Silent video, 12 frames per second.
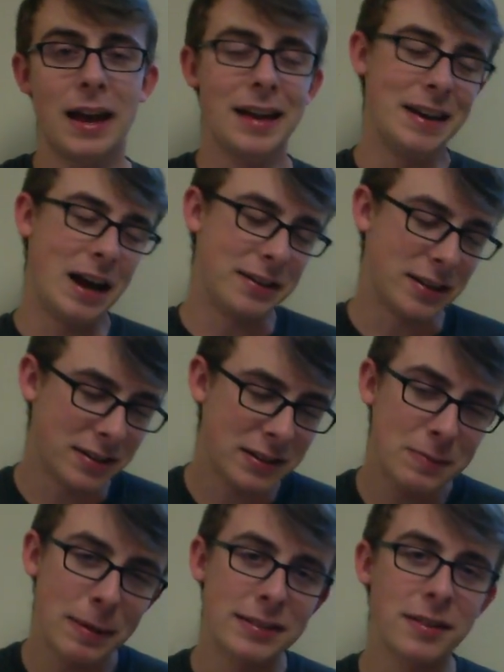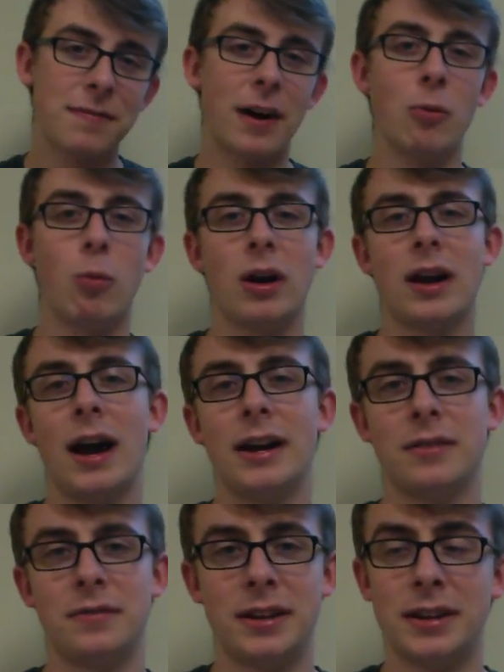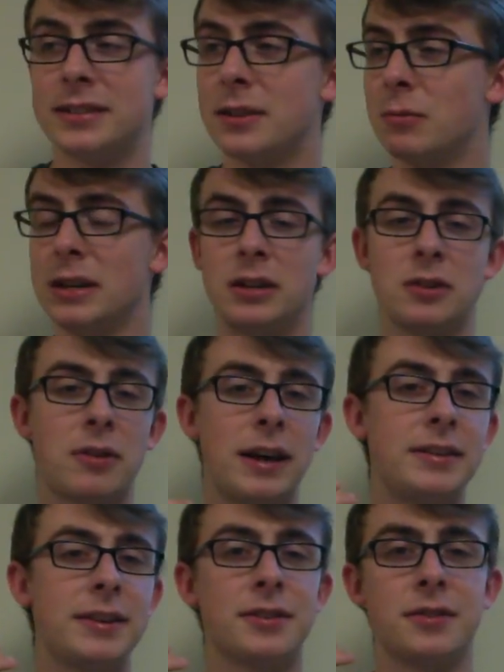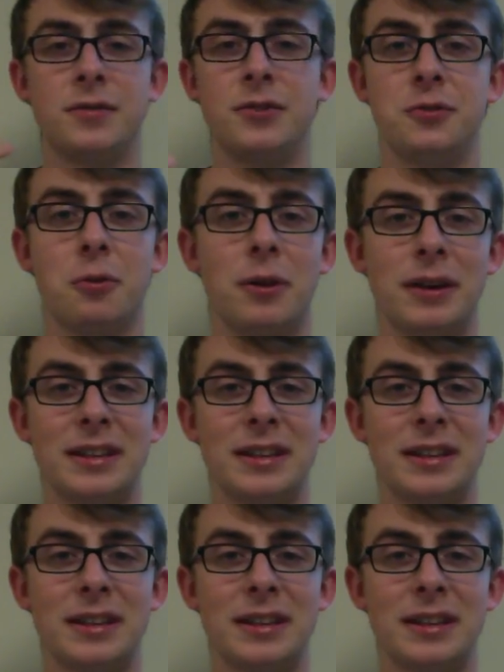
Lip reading: Now, it doesn't specify what kind of tears, that we can cry tears of joy,